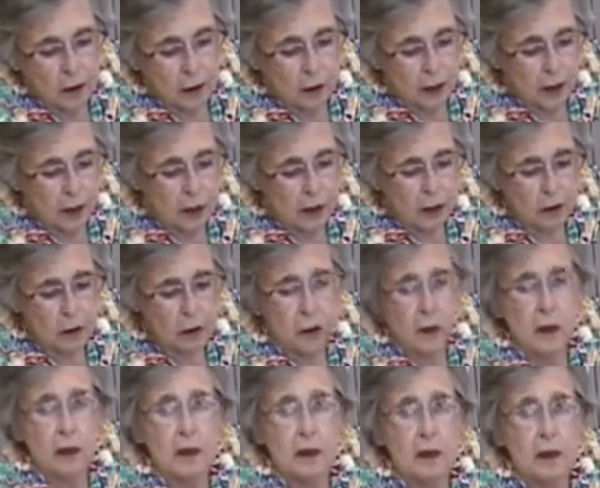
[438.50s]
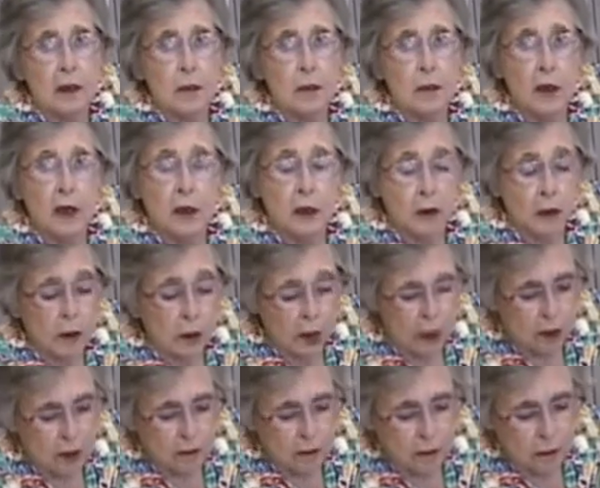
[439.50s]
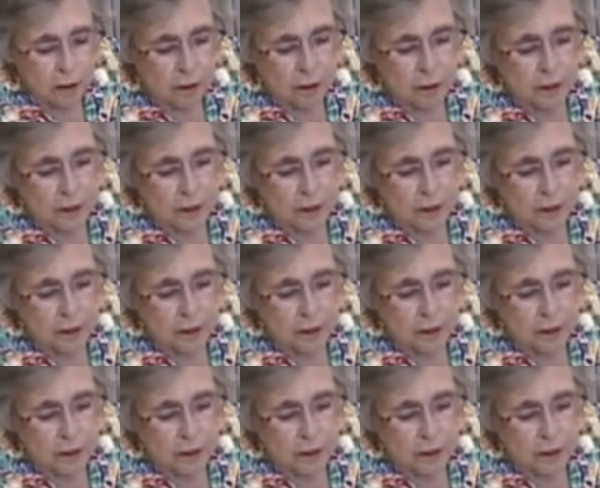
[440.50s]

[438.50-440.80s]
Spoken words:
When you come